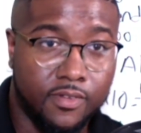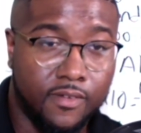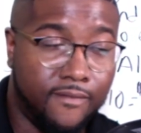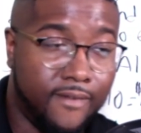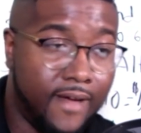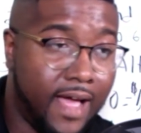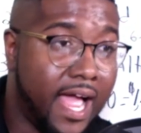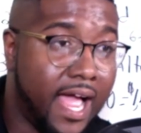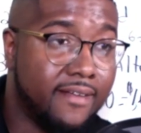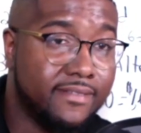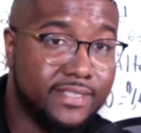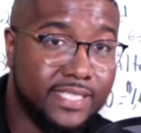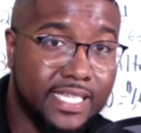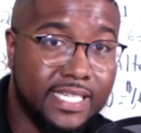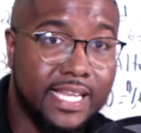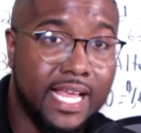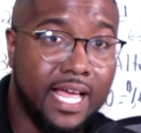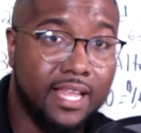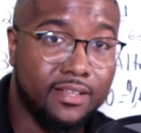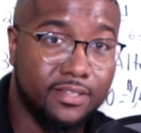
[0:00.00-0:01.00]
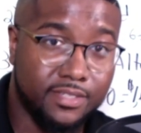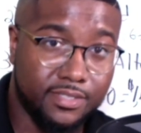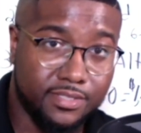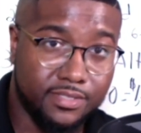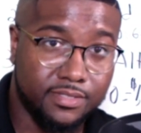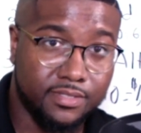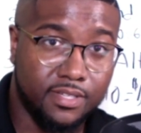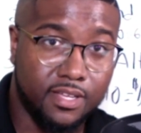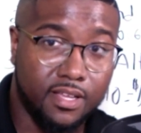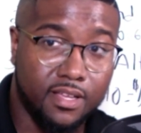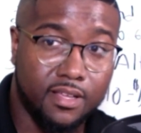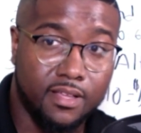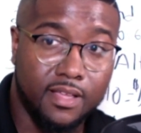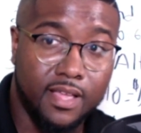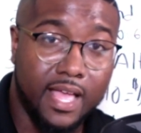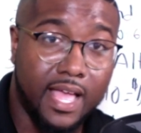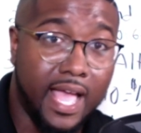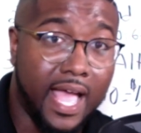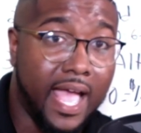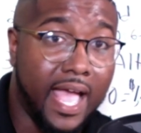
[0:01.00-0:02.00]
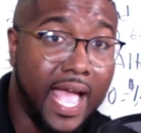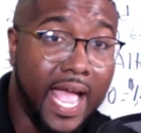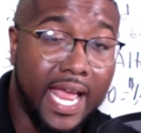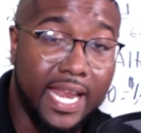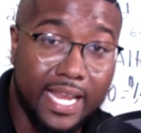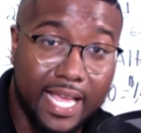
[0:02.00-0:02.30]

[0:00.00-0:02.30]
$5, $10, 8